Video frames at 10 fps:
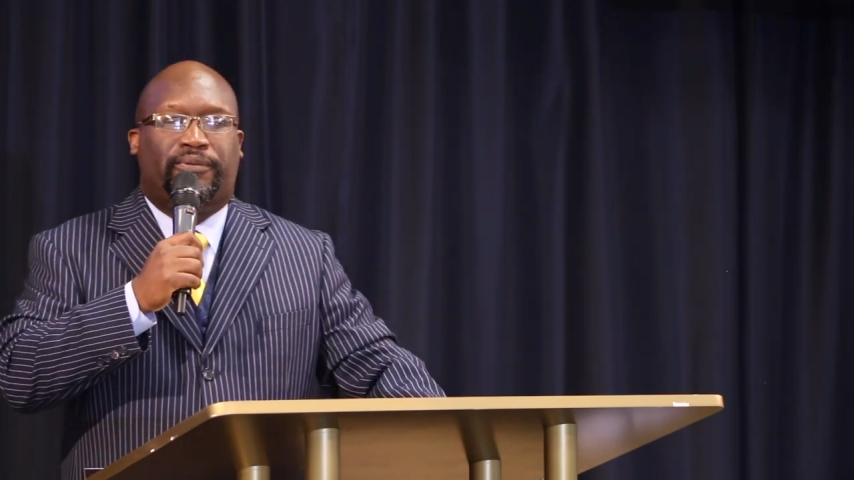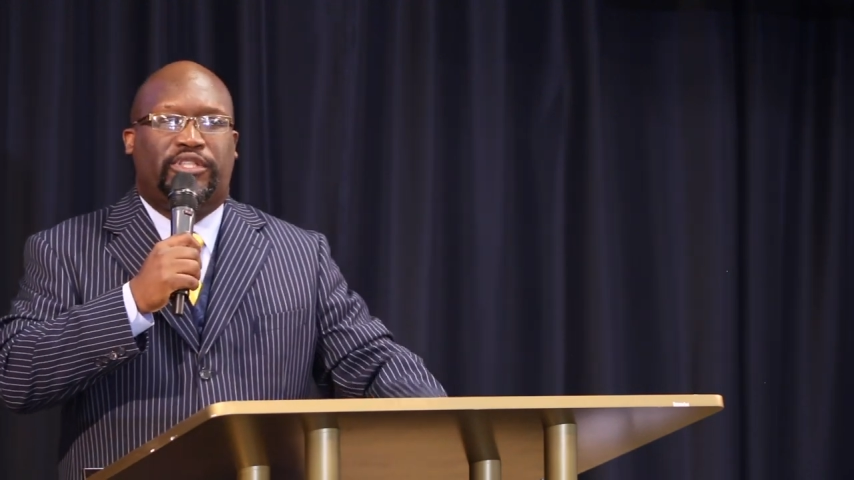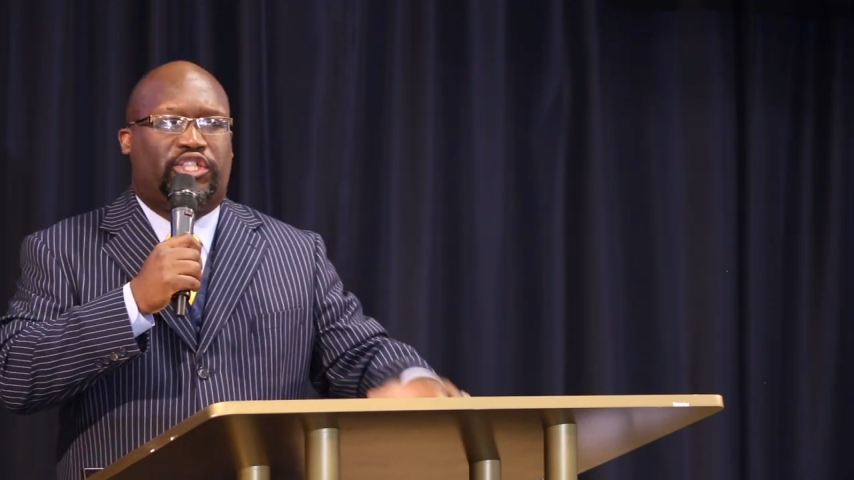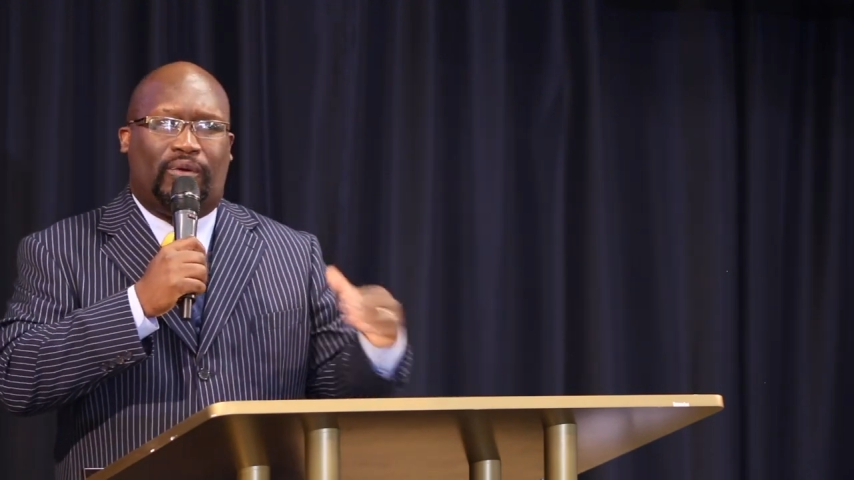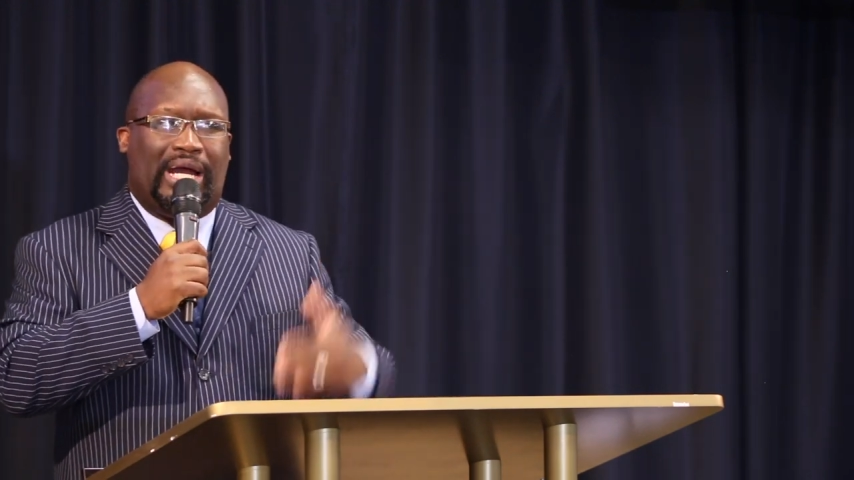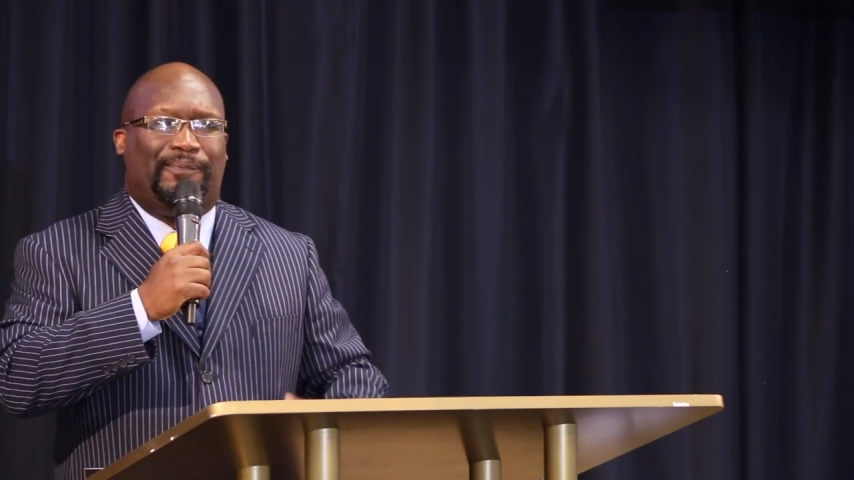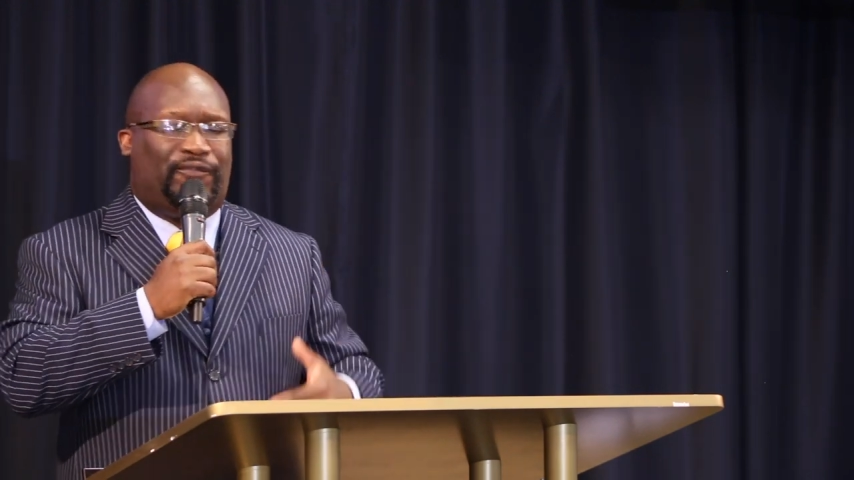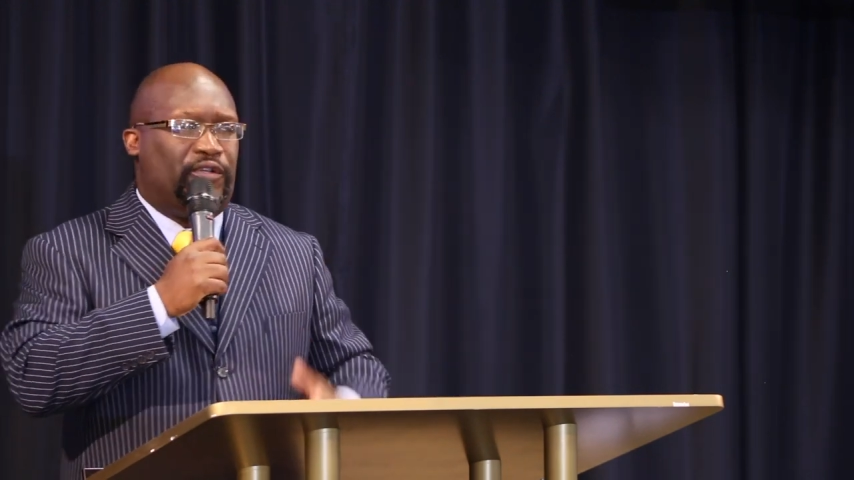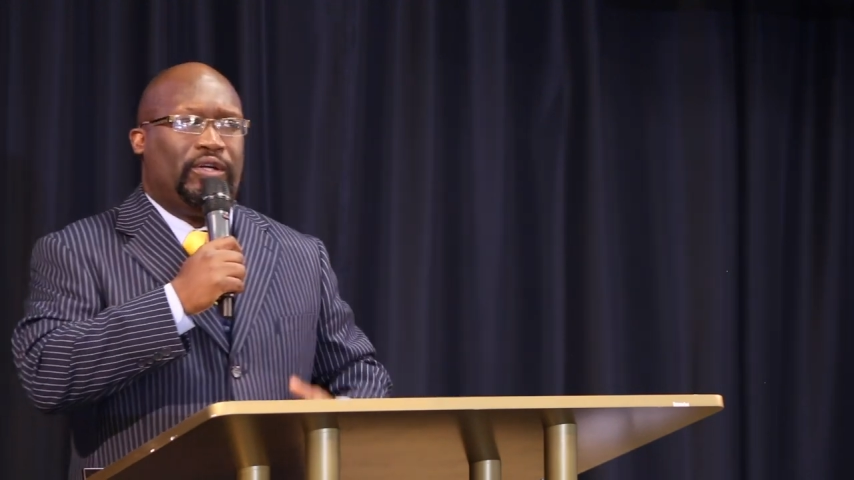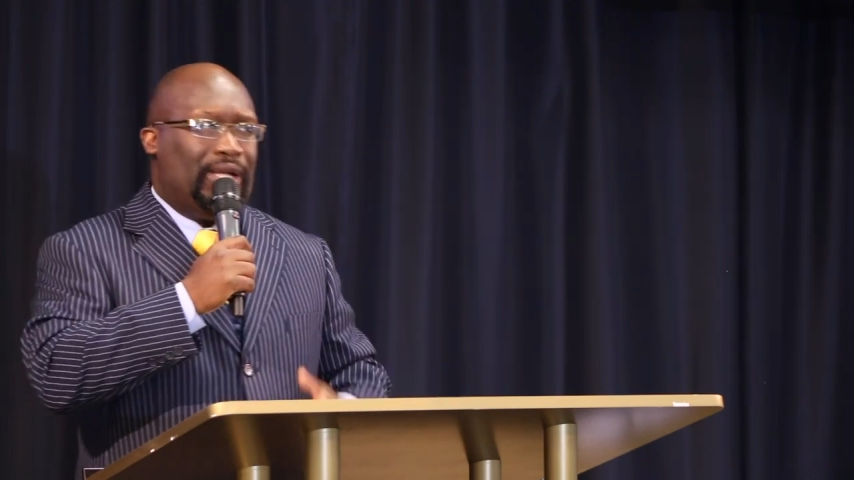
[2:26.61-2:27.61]

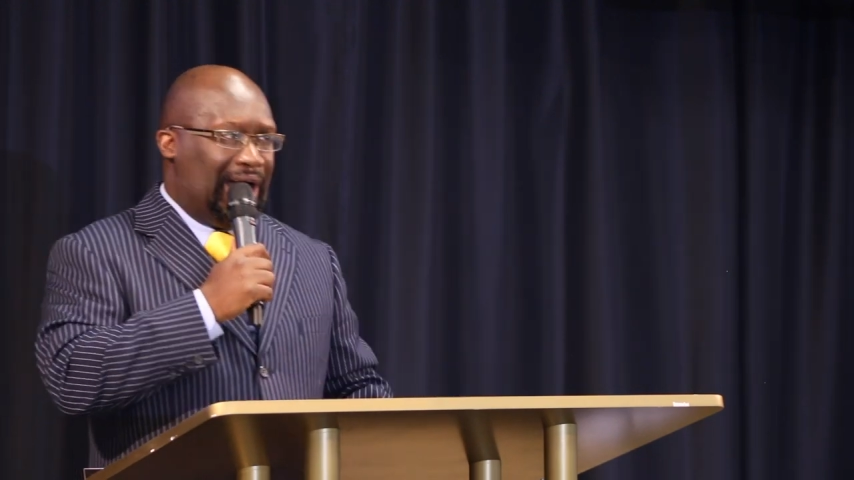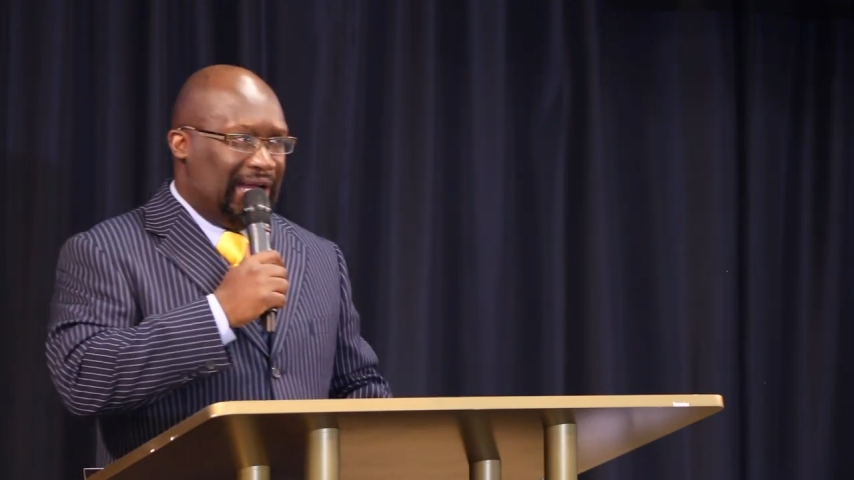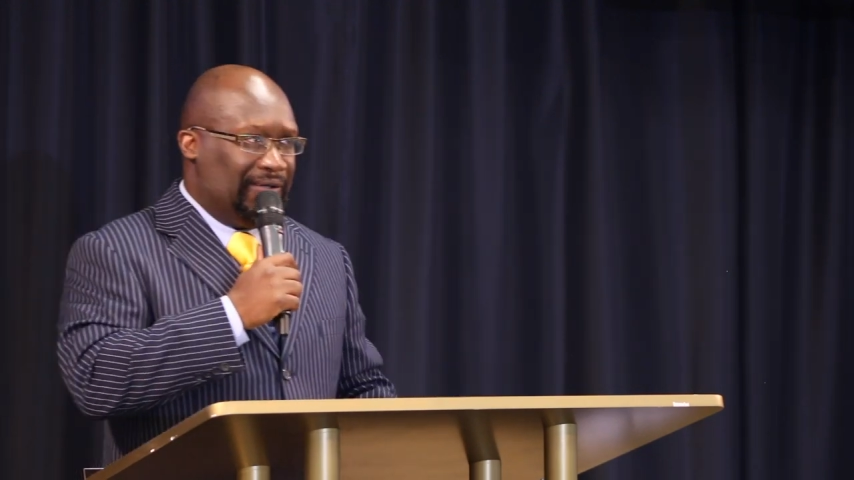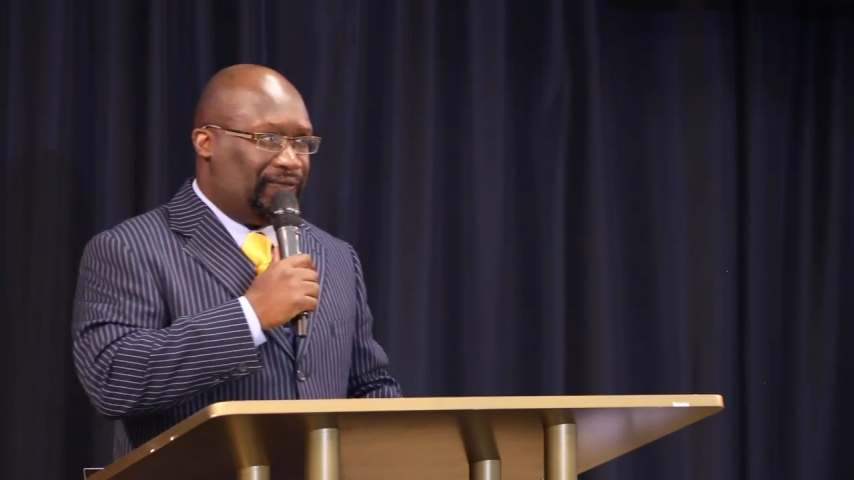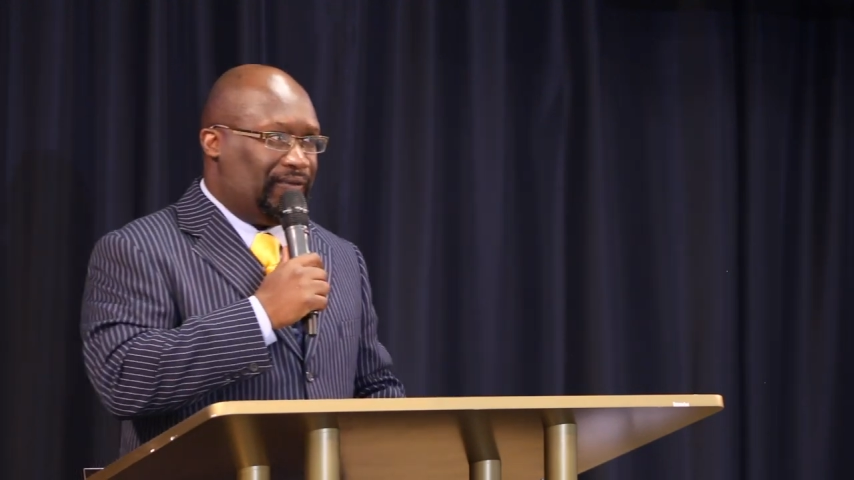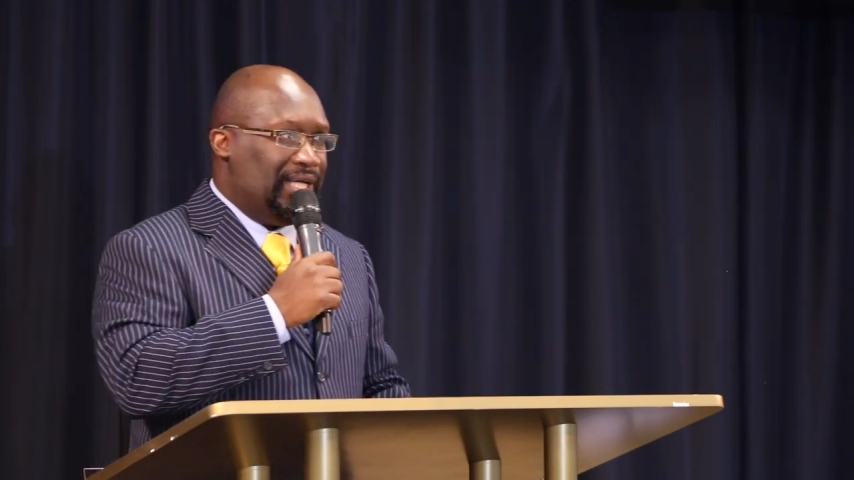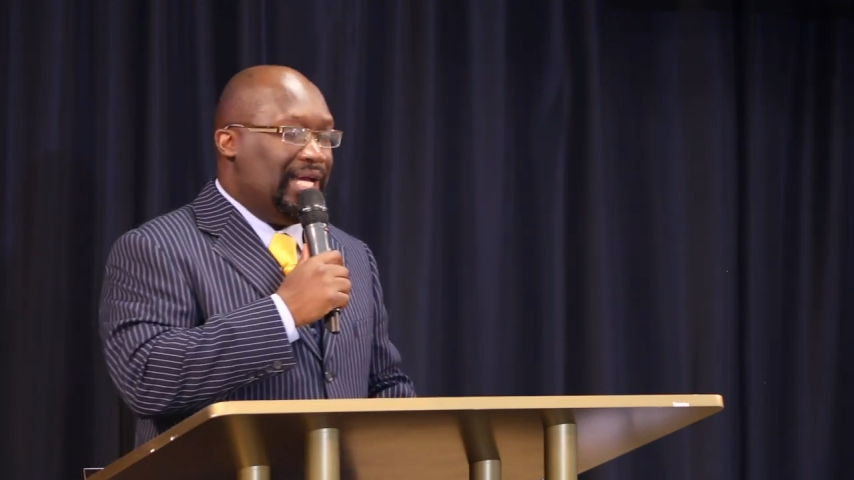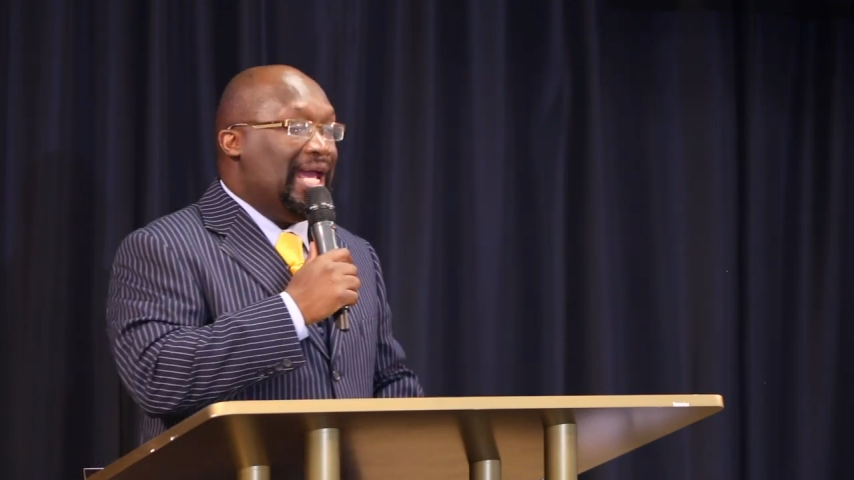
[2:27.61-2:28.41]
prescribed for your life.